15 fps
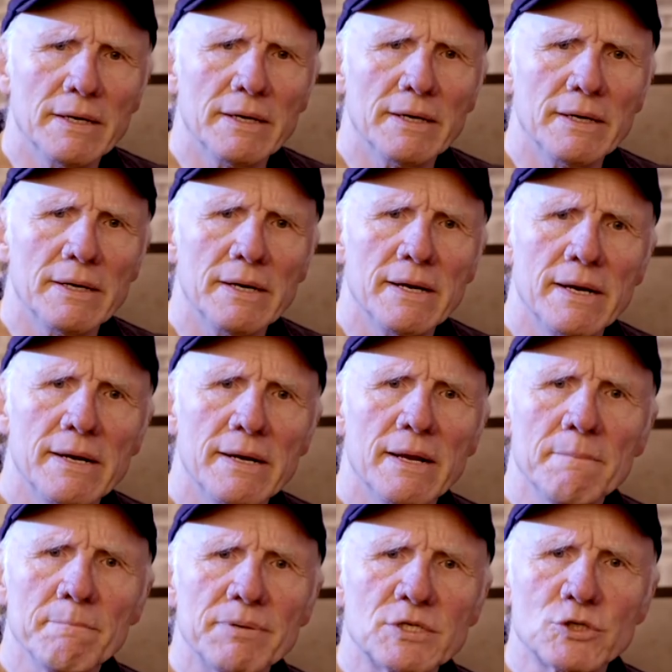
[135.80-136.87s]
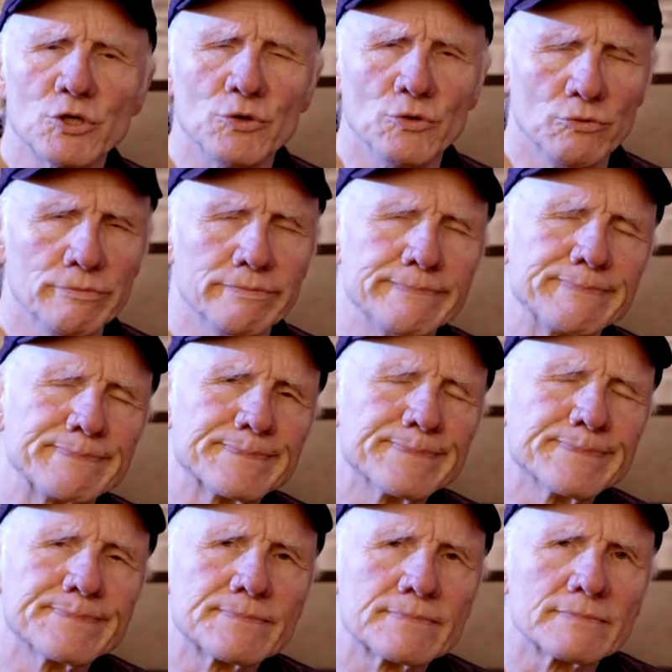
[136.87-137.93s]
Number two,
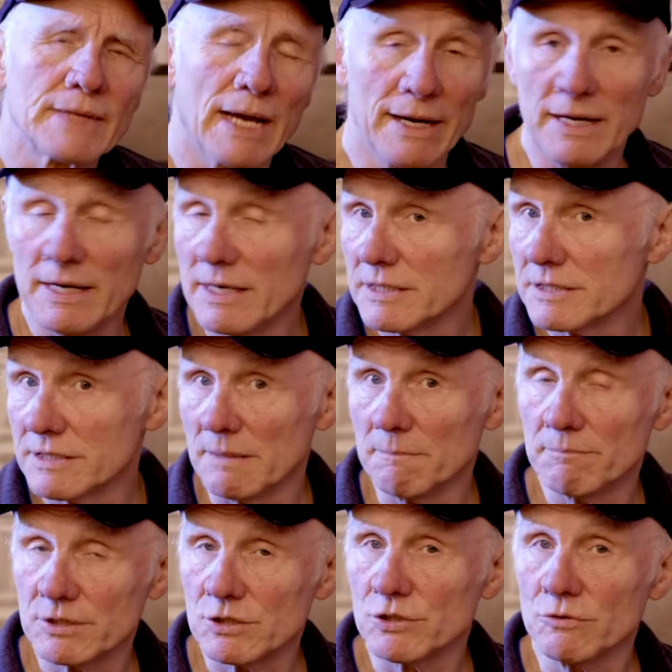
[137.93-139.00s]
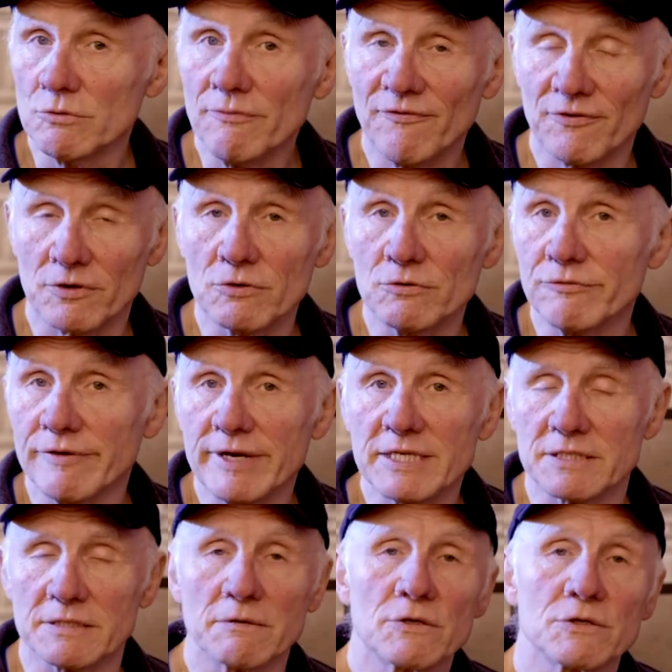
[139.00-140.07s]
and it is number two for good reason,